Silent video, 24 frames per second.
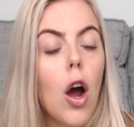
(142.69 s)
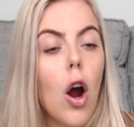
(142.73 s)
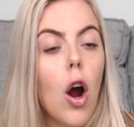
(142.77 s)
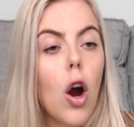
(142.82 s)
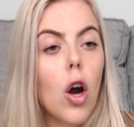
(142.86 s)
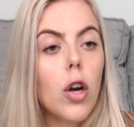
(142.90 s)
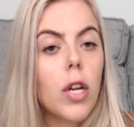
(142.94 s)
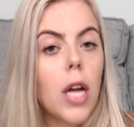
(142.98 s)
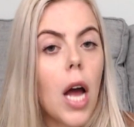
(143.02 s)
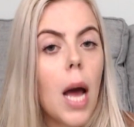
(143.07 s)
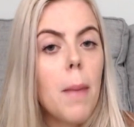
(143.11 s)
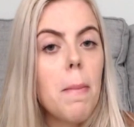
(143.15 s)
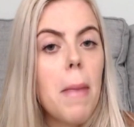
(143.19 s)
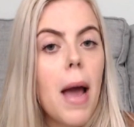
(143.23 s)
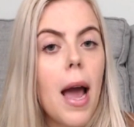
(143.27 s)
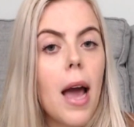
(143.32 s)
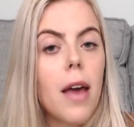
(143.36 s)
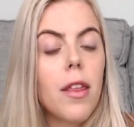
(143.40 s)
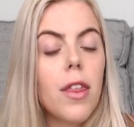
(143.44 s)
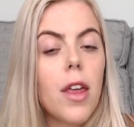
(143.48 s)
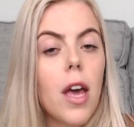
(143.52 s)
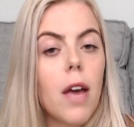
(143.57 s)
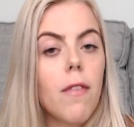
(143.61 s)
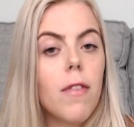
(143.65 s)
are not
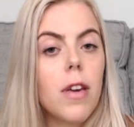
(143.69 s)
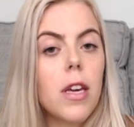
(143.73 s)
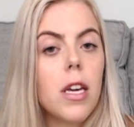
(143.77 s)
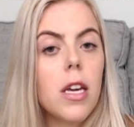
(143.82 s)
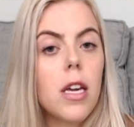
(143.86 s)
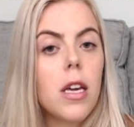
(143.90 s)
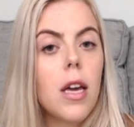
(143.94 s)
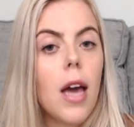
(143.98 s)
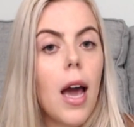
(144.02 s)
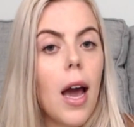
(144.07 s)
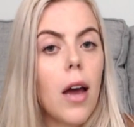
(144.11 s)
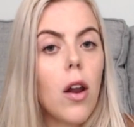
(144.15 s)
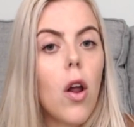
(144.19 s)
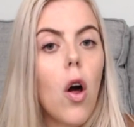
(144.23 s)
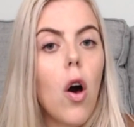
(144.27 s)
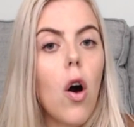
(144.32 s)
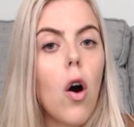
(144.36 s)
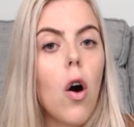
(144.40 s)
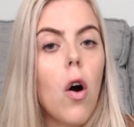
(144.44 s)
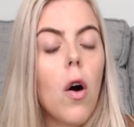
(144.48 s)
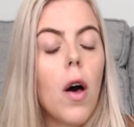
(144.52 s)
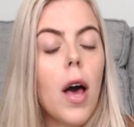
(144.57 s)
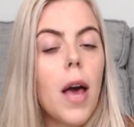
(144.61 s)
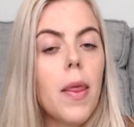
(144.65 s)
math heavy at
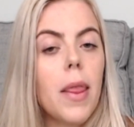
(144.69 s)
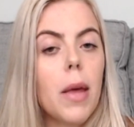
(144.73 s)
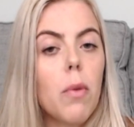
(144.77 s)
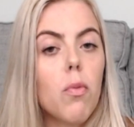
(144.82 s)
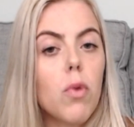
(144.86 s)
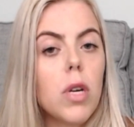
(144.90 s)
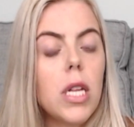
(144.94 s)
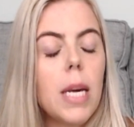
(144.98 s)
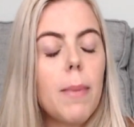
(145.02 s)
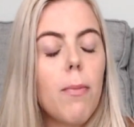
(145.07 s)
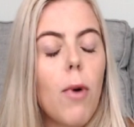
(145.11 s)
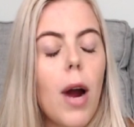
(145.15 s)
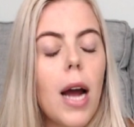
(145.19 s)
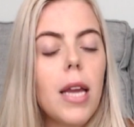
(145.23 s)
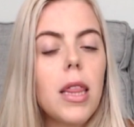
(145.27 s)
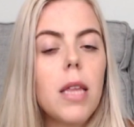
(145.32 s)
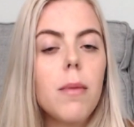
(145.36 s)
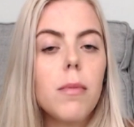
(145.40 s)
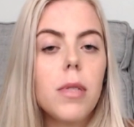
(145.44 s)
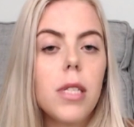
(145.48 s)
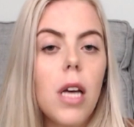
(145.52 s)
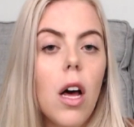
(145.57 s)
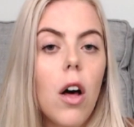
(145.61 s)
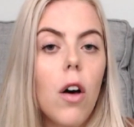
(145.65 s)
all and they really pride
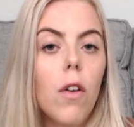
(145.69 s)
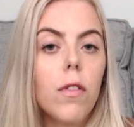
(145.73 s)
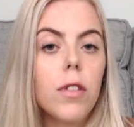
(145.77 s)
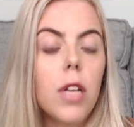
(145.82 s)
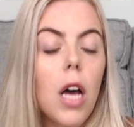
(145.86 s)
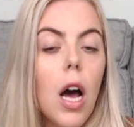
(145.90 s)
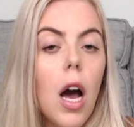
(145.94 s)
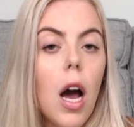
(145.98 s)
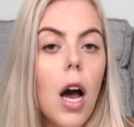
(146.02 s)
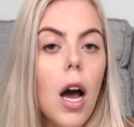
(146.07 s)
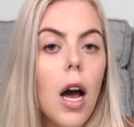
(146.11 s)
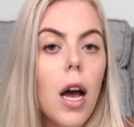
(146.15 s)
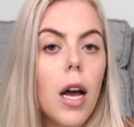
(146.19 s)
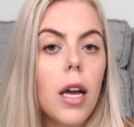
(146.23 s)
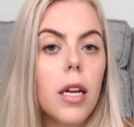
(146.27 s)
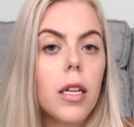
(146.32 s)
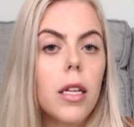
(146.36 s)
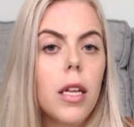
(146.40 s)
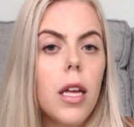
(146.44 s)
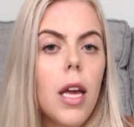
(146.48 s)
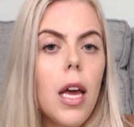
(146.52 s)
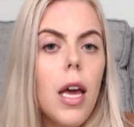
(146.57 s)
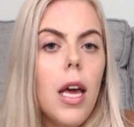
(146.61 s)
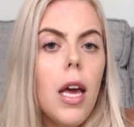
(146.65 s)
themselves
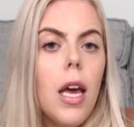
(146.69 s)
on,